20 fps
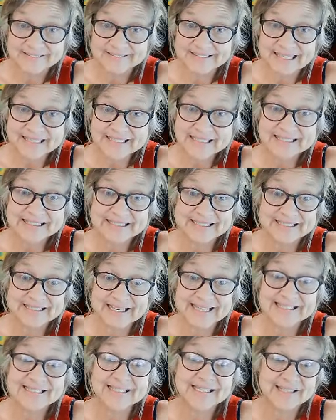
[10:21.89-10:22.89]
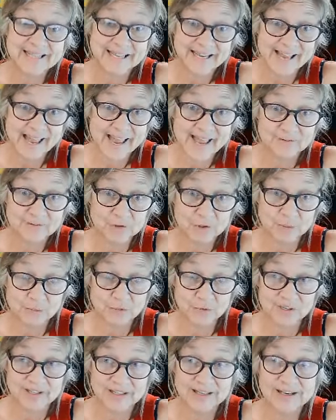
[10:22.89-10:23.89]
That's that's the thing I have trouble
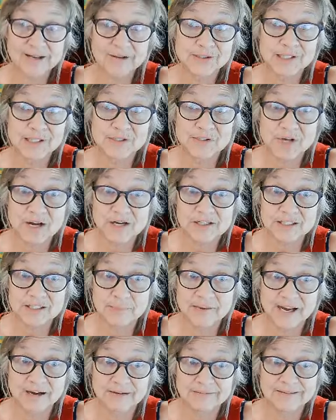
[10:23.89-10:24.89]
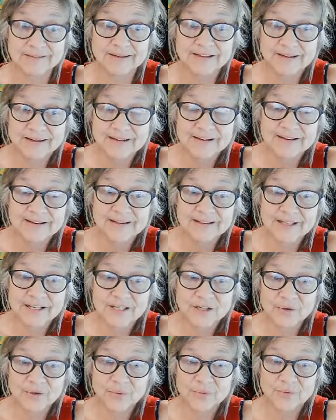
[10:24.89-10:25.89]
with. He also talked about, you
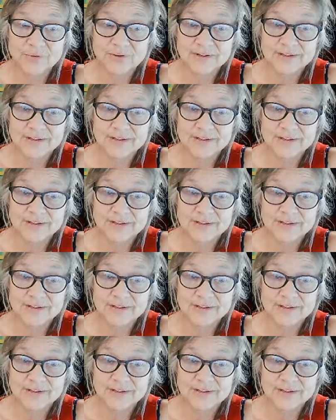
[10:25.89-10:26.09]
know,